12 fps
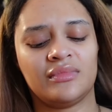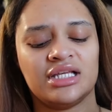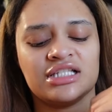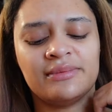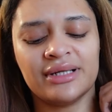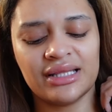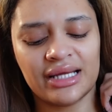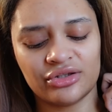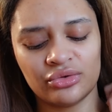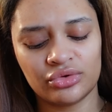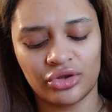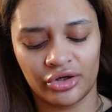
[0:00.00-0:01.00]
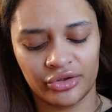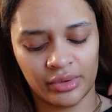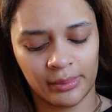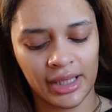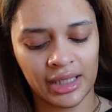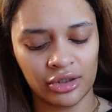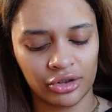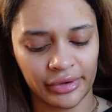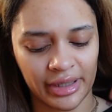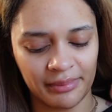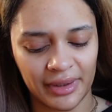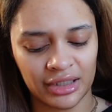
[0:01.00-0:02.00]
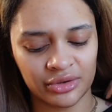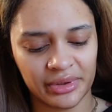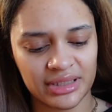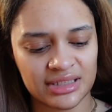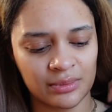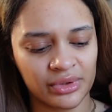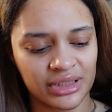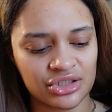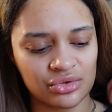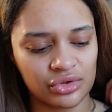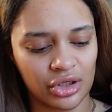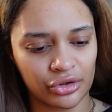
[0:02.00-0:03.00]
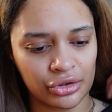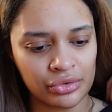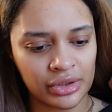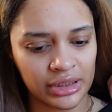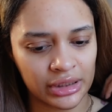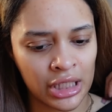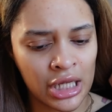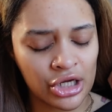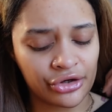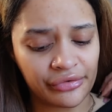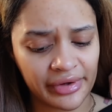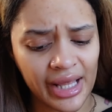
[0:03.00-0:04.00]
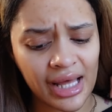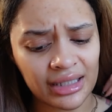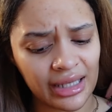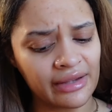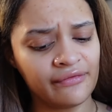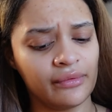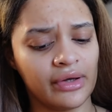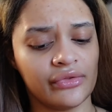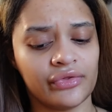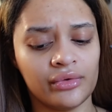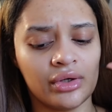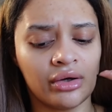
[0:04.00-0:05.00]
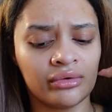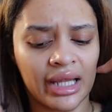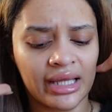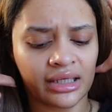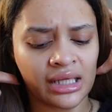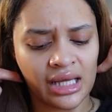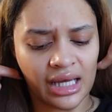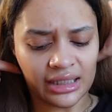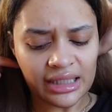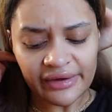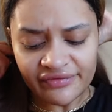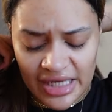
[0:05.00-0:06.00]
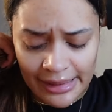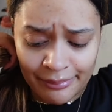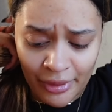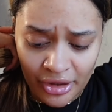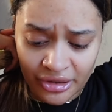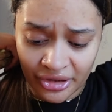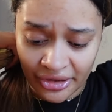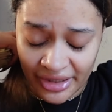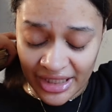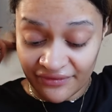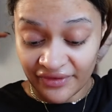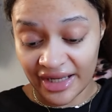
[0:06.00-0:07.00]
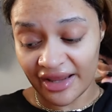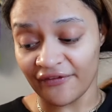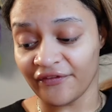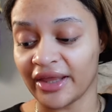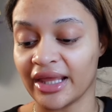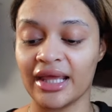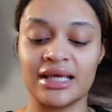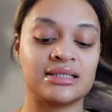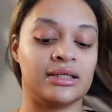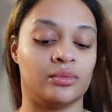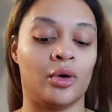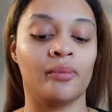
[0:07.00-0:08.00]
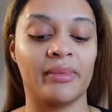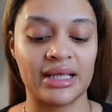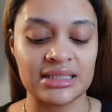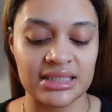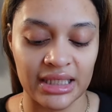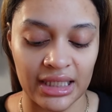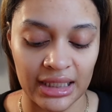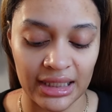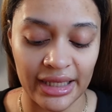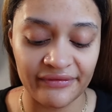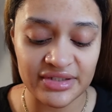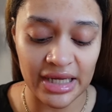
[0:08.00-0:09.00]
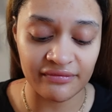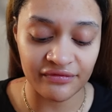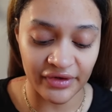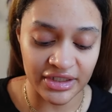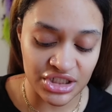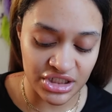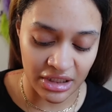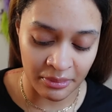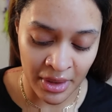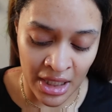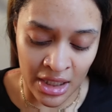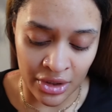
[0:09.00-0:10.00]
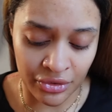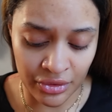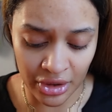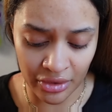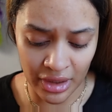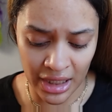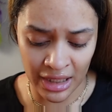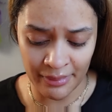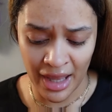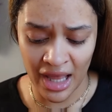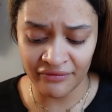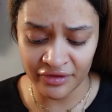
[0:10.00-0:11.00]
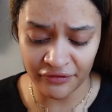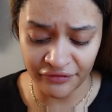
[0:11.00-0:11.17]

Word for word: somebody that you thought you were making a great bond with, someone that you thought you could create a life with, you know, like a lifetime partner, even if it isn't romantic, a lifetime friendship, you know, um, having a